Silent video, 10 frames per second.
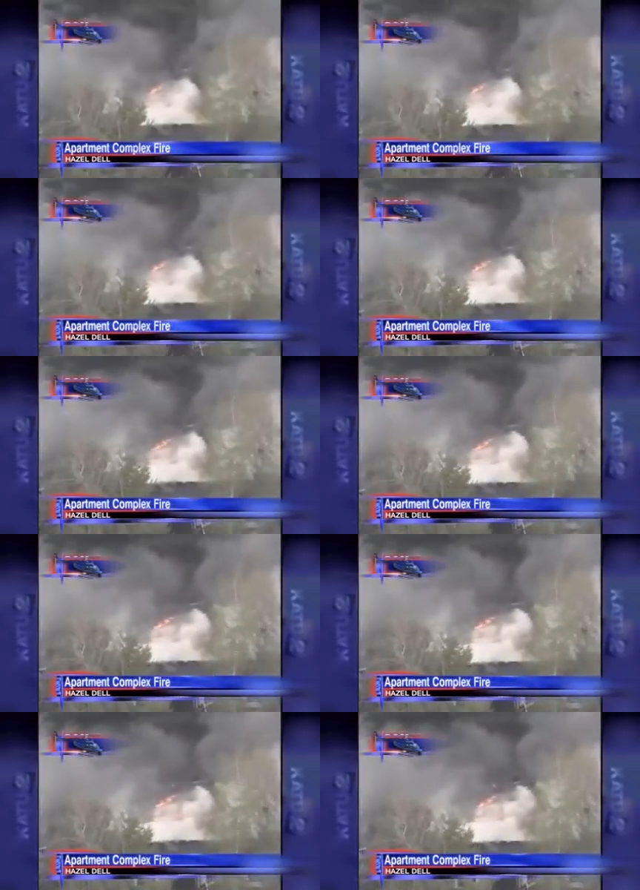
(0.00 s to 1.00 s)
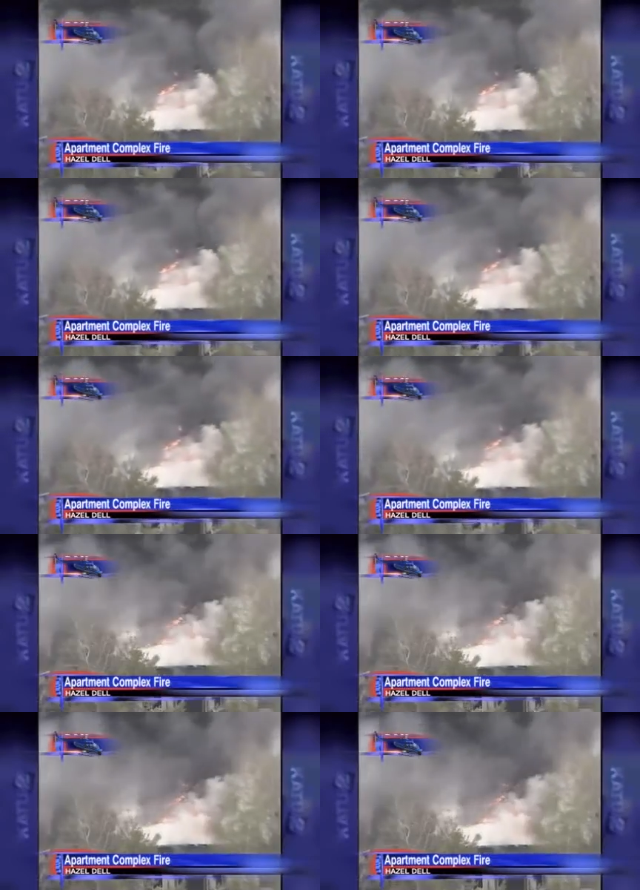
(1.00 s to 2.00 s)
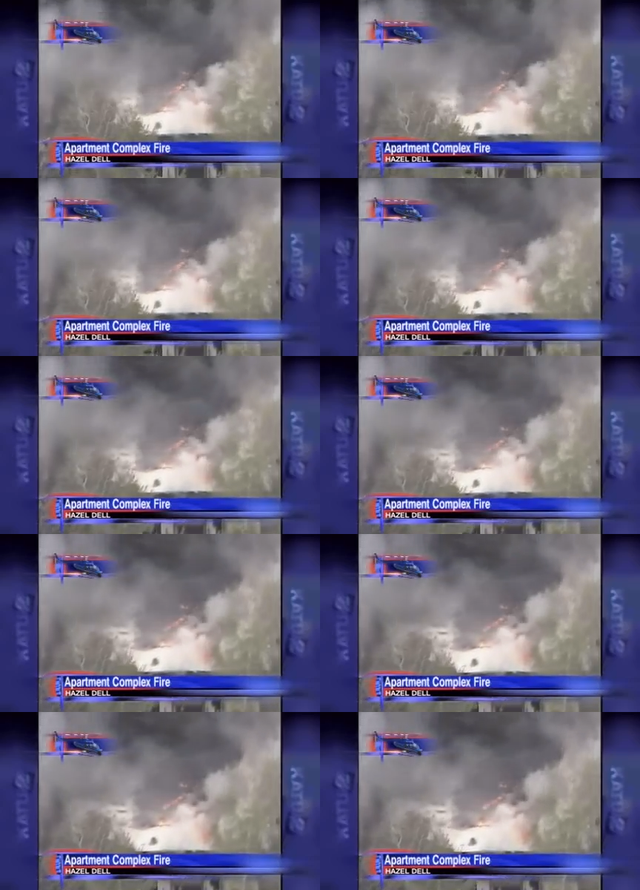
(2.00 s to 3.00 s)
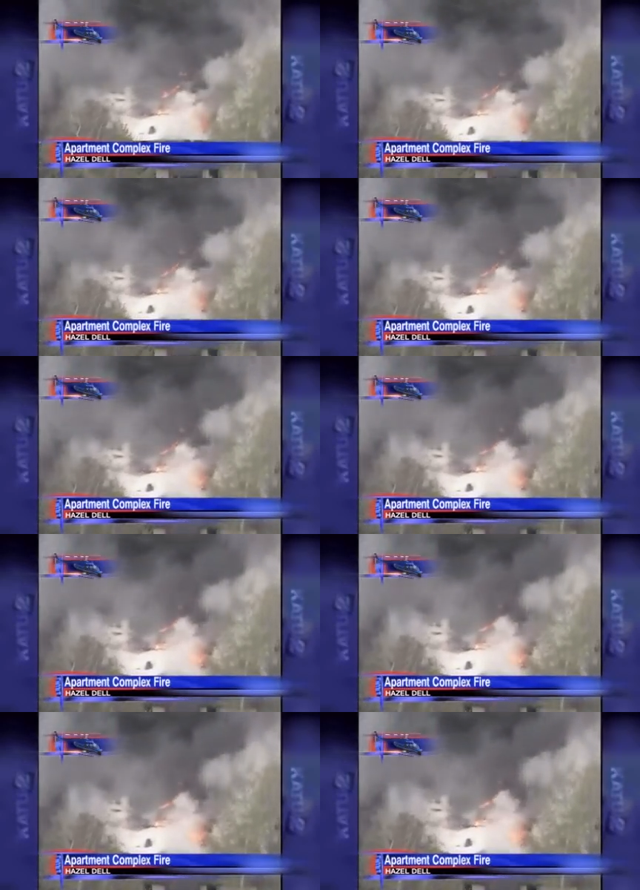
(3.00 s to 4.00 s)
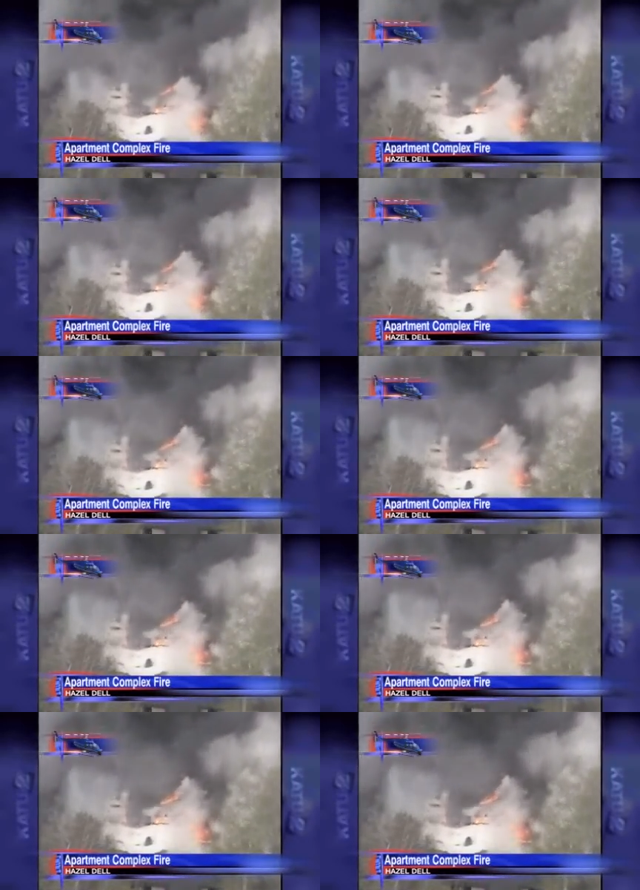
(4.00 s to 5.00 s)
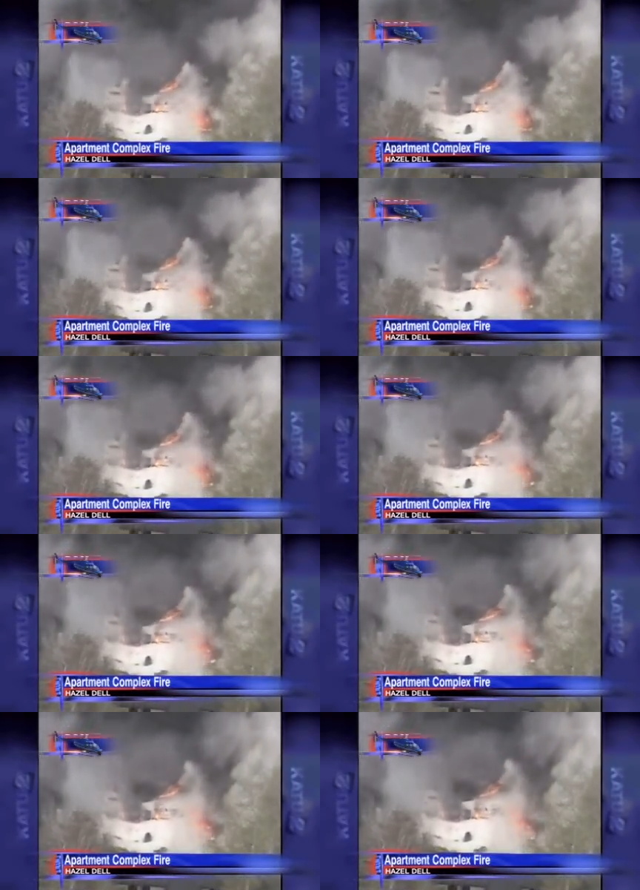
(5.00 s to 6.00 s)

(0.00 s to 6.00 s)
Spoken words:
[unreadable: no face in view]